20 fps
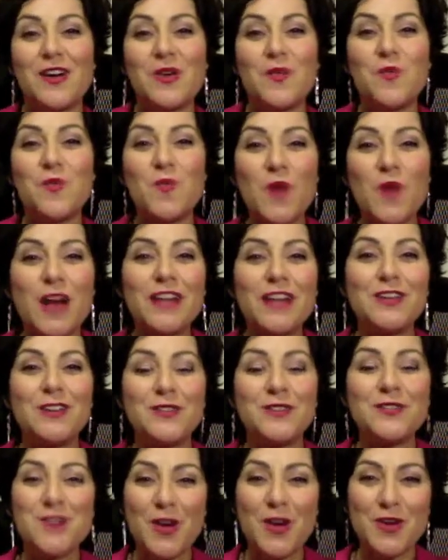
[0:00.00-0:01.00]
what
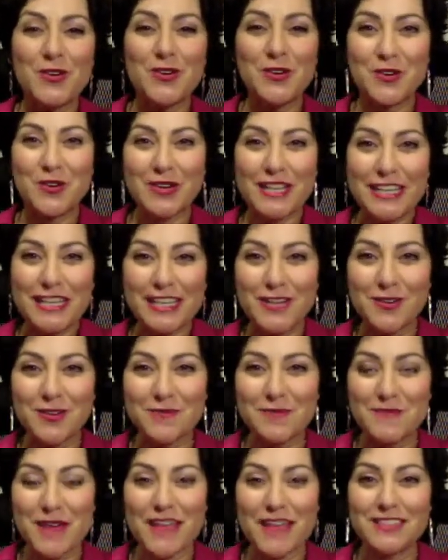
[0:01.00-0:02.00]
you know you're here
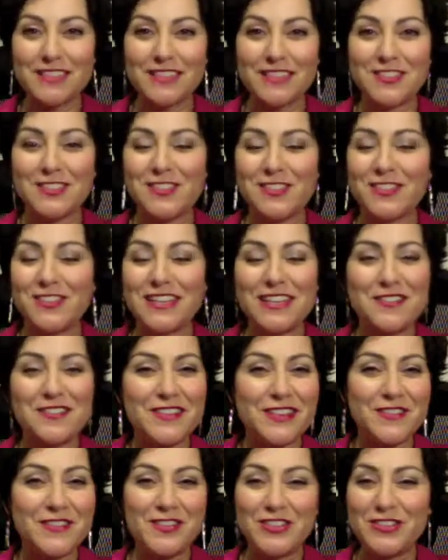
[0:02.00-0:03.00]
meant to do,
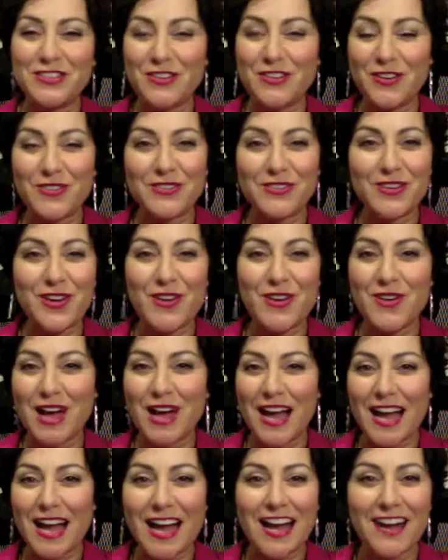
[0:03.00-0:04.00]
even if you don't know
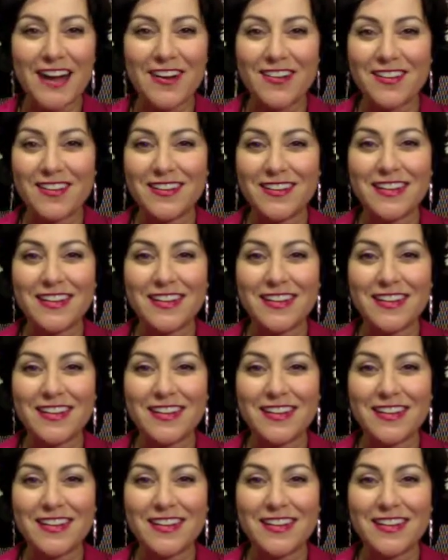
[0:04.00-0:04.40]
how.